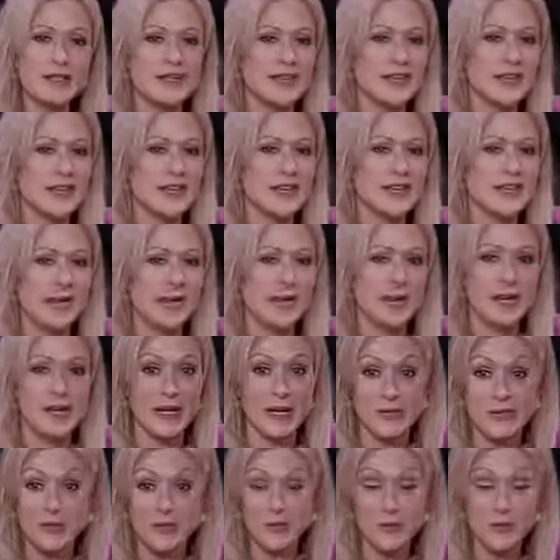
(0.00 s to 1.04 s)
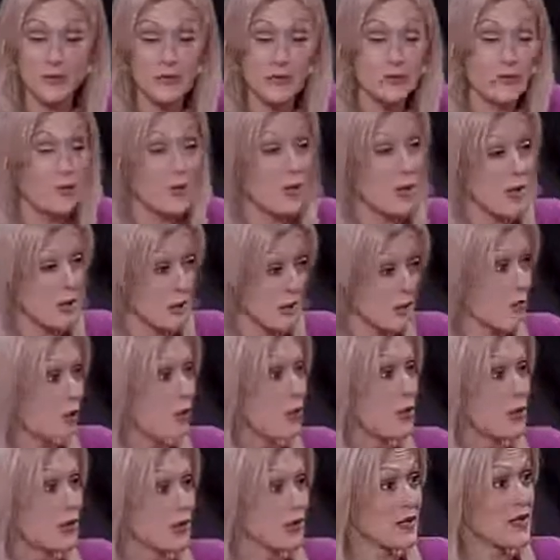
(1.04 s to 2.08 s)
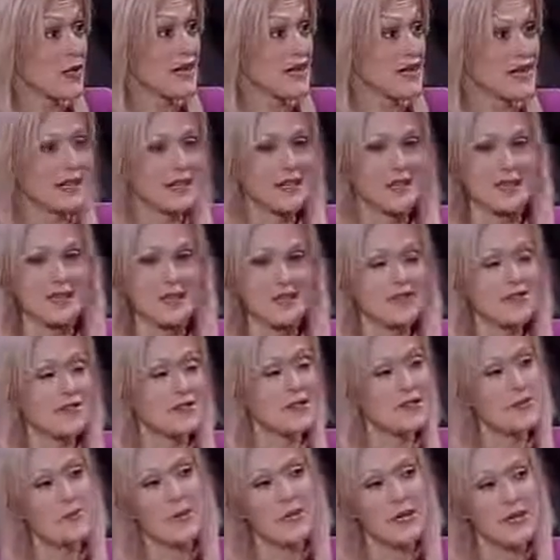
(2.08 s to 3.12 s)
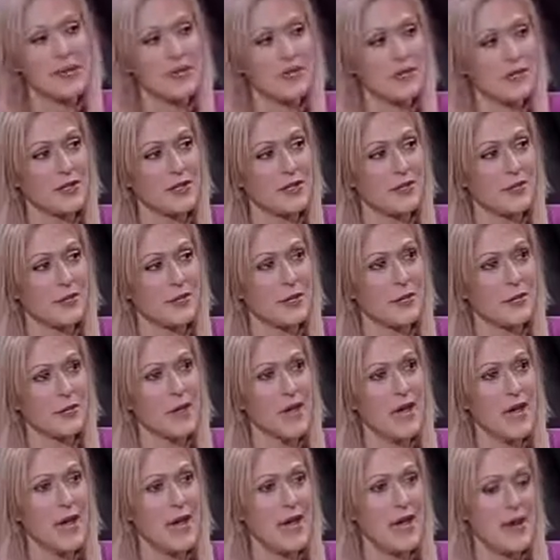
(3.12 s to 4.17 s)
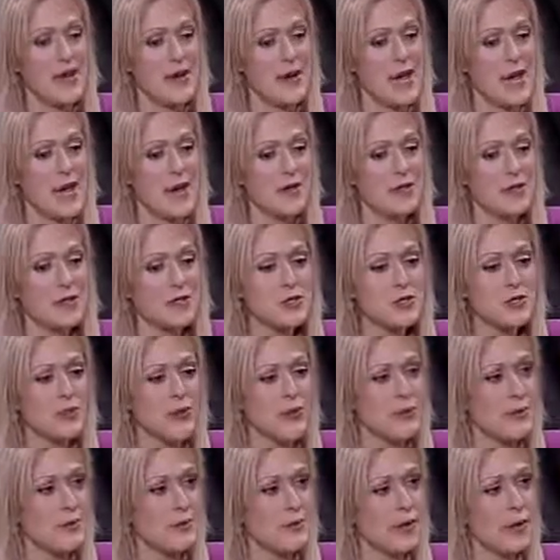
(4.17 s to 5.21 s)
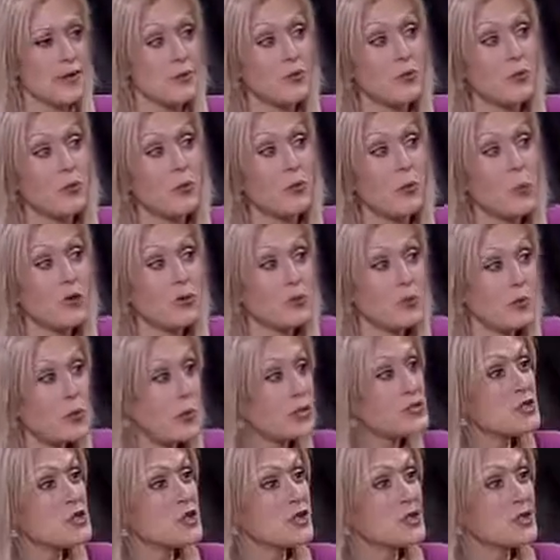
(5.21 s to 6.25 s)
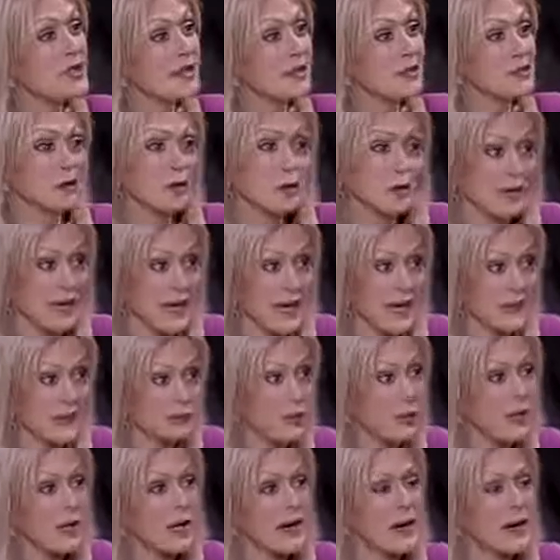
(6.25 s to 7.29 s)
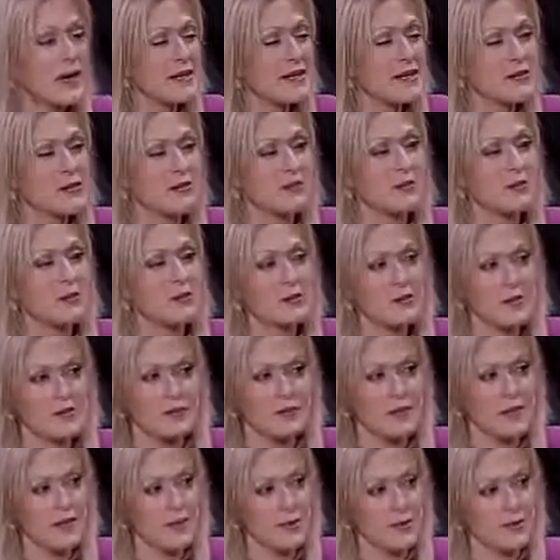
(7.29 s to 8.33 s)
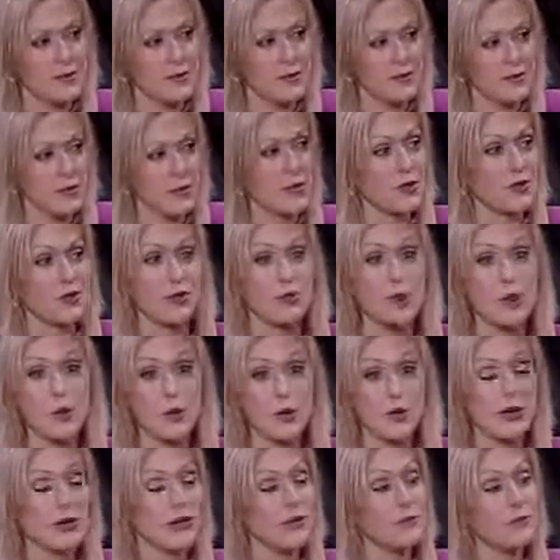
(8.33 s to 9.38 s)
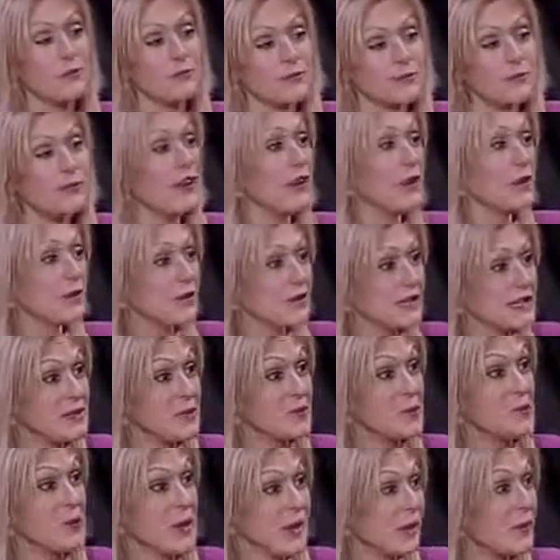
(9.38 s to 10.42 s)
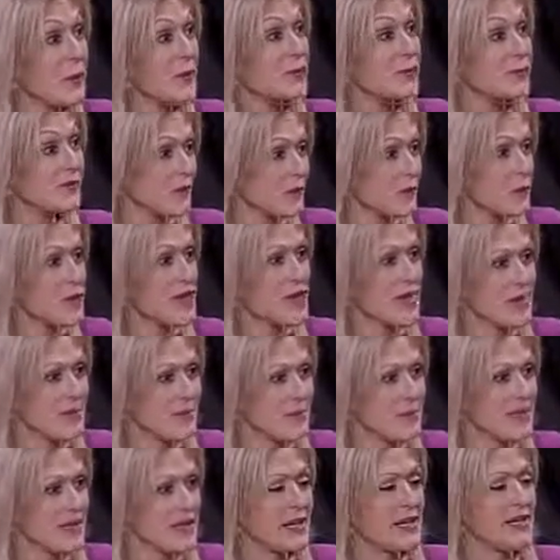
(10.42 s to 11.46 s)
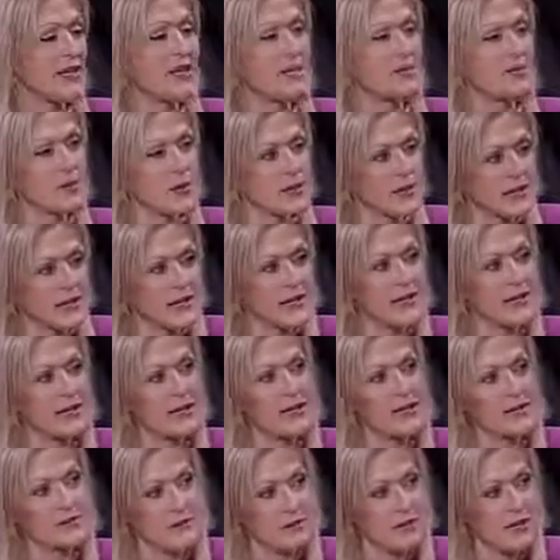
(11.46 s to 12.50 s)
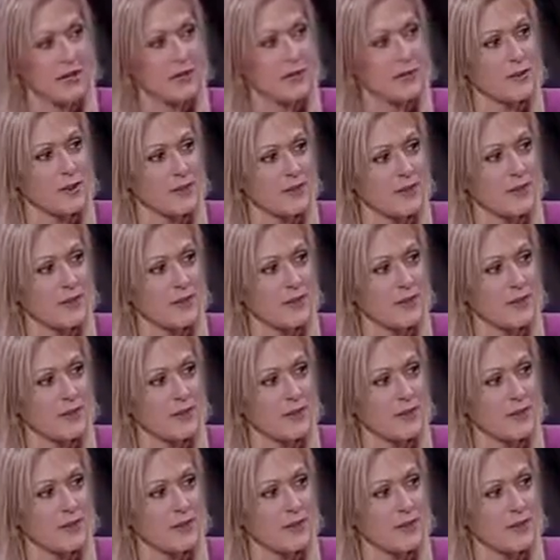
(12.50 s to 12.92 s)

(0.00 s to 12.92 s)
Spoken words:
and says, okay, I do want to grow organic and this is the way I'm going to go, how would you recommend, what should they look at? What kinds of fruits or vegetables are going to work fairly well for them in an organic environment?